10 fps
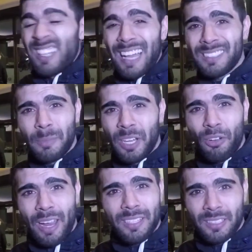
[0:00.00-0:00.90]
hasn't been a
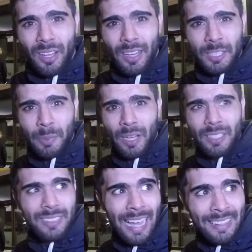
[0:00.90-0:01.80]
great start, let's be
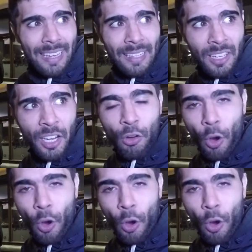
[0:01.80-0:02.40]
honest. Anderlecht, they're going to